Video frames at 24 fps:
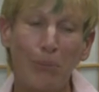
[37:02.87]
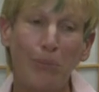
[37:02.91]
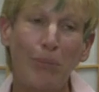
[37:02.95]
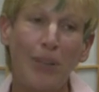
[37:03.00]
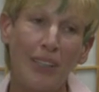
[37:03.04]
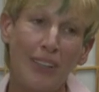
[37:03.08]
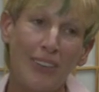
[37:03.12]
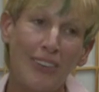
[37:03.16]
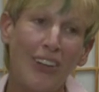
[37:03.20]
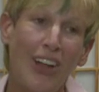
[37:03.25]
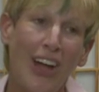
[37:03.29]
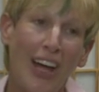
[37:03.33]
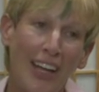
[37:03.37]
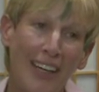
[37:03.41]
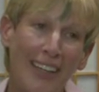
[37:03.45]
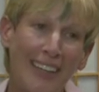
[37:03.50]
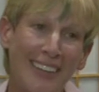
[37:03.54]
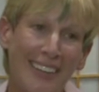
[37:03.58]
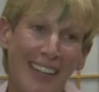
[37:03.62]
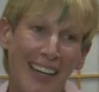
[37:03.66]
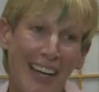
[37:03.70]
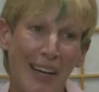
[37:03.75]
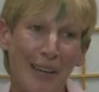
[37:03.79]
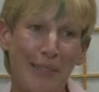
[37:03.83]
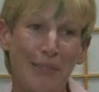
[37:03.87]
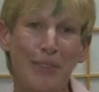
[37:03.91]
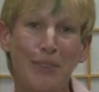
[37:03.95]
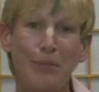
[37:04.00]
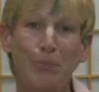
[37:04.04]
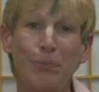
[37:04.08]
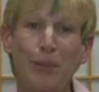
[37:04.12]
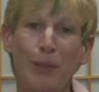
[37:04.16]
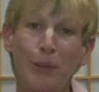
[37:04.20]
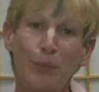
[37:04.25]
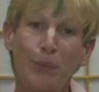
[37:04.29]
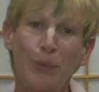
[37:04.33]
But a lot of times,
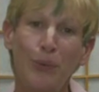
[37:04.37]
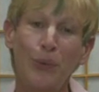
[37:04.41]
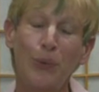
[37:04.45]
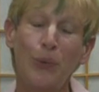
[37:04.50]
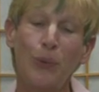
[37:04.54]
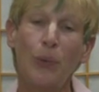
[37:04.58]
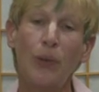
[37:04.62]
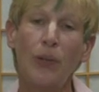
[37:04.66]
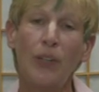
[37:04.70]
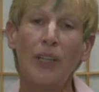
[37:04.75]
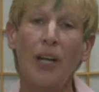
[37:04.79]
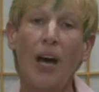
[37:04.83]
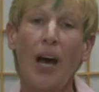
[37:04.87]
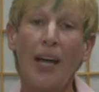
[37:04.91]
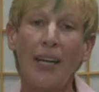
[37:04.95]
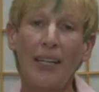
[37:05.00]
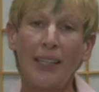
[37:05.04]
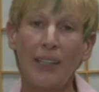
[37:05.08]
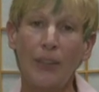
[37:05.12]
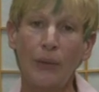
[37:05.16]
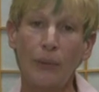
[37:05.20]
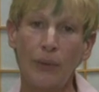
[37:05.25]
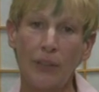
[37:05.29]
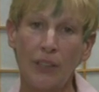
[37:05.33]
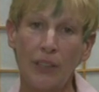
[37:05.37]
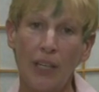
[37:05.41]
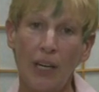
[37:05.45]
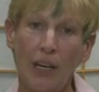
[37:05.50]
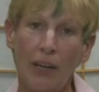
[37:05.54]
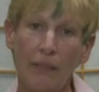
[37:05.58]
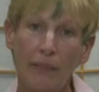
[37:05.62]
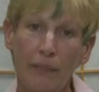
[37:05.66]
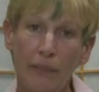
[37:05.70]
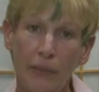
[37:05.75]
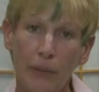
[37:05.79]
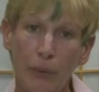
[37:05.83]
people who are not in a
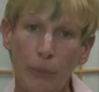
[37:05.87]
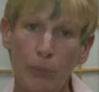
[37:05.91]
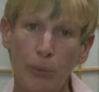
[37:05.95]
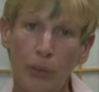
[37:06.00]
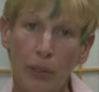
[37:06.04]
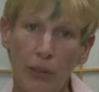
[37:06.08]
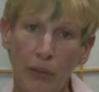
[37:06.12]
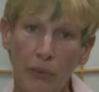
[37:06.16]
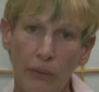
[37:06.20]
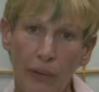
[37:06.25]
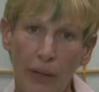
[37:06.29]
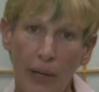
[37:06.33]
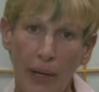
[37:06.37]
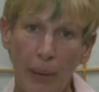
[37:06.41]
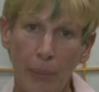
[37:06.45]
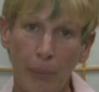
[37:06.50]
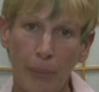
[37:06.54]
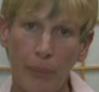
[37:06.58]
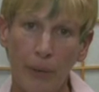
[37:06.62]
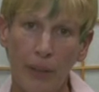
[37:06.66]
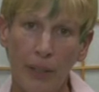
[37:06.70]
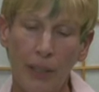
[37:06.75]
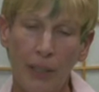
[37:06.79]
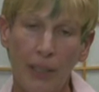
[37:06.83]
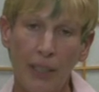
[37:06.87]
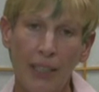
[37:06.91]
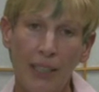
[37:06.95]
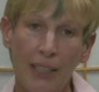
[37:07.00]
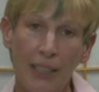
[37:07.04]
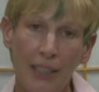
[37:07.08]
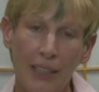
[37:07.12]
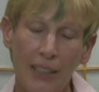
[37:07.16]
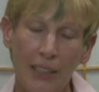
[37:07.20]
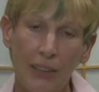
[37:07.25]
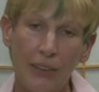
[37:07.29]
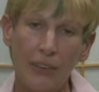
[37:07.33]
recovery program
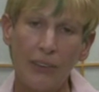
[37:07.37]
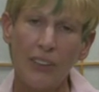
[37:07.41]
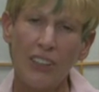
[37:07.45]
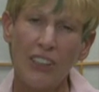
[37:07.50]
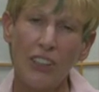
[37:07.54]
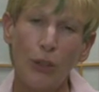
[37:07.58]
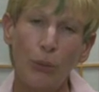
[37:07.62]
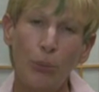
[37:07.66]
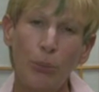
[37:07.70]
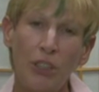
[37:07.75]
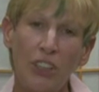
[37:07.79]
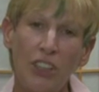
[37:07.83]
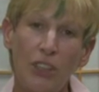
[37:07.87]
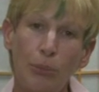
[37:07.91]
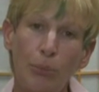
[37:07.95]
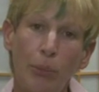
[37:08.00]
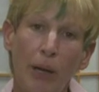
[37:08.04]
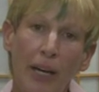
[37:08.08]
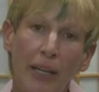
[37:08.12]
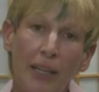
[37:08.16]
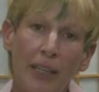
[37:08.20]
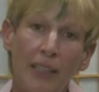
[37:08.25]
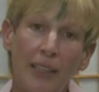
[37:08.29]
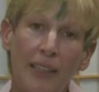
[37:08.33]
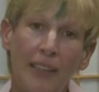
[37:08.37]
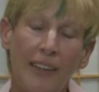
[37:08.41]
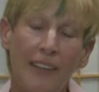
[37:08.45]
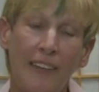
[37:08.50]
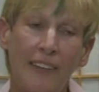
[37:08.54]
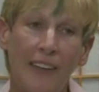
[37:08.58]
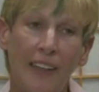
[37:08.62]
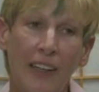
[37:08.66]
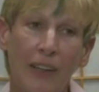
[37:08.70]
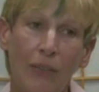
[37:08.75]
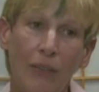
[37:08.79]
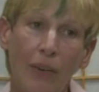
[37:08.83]
hear so much about it and they
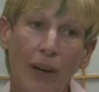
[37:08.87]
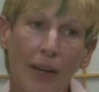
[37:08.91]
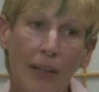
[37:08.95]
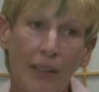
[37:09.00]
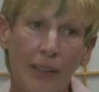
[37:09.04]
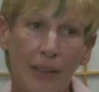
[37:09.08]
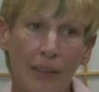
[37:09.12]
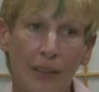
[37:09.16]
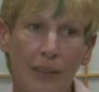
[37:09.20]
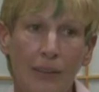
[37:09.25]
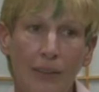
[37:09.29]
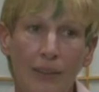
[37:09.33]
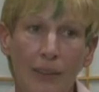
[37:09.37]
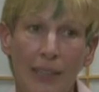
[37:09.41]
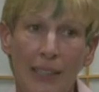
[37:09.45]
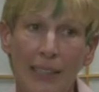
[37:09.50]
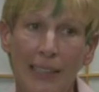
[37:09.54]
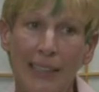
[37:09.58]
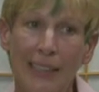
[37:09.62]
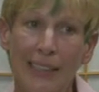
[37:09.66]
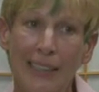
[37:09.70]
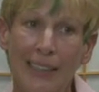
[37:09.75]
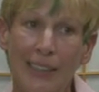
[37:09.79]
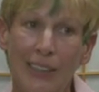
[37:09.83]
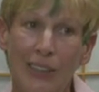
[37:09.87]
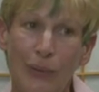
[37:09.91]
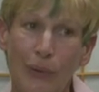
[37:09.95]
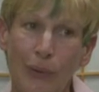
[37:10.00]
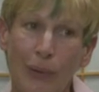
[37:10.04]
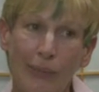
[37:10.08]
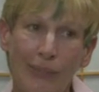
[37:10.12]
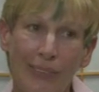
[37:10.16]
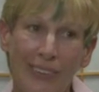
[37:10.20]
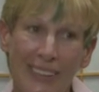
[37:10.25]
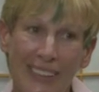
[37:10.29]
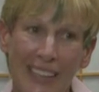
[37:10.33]
think, wow, you know,
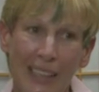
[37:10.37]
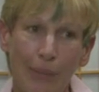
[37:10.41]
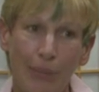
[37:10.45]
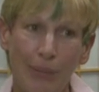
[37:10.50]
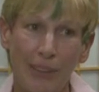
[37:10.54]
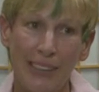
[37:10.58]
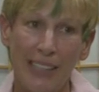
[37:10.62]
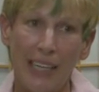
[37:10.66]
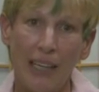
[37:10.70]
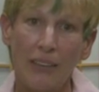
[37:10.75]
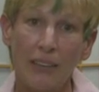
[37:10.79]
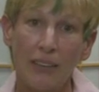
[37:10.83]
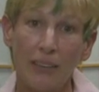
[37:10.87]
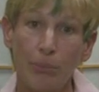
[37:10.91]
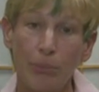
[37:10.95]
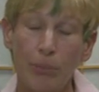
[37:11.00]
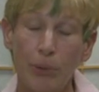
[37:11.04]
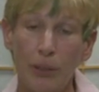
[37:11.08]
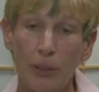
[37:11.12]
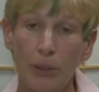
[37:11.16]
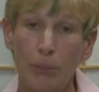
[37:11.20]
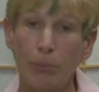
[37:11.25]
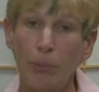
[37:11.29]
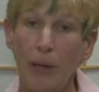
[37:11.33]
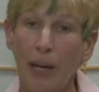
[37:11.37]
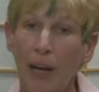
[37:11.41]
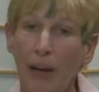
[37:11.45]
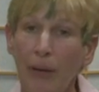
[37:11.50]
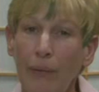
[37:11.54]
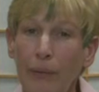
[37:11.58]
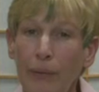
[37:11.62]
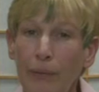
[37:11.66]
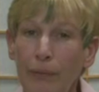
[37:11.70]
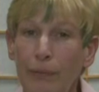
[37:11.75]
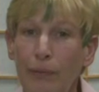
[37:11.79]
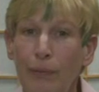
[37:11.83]
12 steps sounds pretty
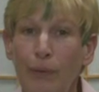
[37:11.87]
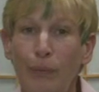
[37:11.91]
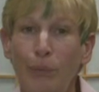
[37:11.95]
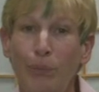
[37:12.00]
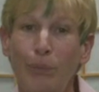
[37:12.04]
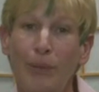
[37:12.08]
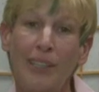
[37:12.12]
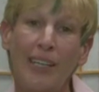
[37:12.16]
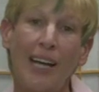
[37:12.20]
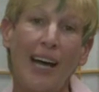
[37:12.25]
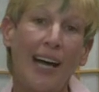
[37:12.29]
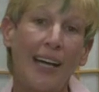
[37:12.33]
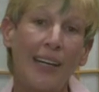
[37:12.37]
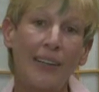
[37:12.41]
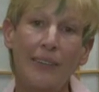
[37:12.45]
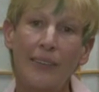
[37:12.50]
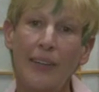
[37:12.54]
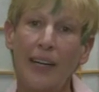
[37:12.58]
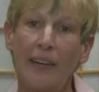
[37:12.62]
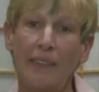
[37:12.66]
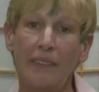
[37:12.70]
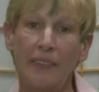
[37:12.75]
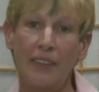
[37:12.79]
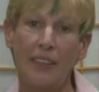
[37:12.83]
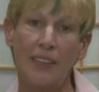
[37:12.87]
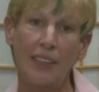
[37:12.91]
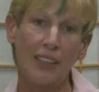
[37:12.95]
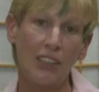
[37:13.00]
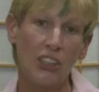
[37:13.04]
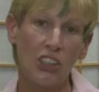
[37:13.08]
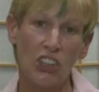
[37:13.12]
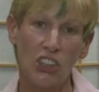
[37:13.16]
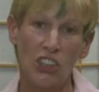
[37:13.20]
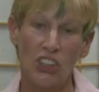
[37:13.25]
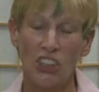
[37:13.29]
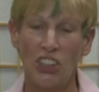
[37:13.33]
powerful, but I don't have
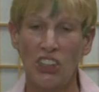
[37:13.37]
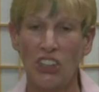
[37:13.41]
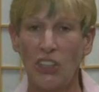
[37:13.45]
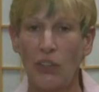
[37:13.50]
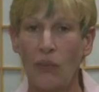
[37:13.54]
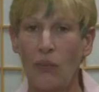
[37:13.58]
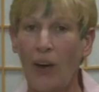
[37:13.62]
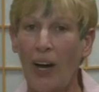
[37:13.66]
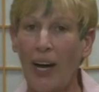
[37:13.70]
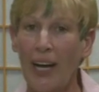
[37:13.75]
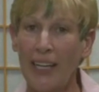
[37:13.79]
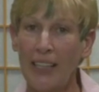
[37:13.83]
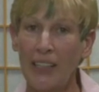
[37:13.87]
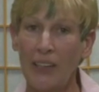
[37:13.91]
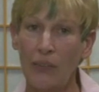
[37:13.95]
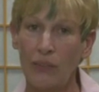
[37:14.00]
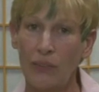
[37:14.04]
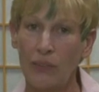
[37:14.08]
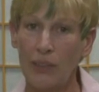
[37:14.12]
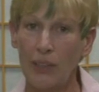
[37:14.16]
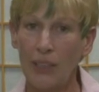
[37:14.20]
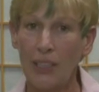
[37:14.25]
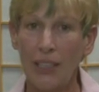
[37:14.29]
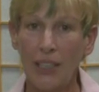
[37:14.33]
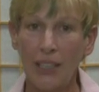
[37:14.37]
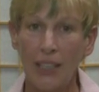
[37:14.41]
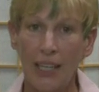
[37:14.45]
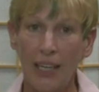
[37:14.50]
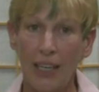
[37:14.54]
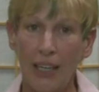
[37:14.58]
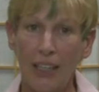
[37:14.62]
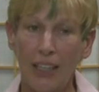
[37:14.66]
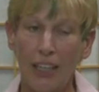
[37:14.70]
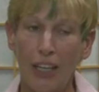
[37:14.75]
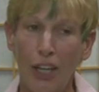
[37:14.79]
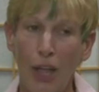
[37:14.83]
addiction, so I don't need it.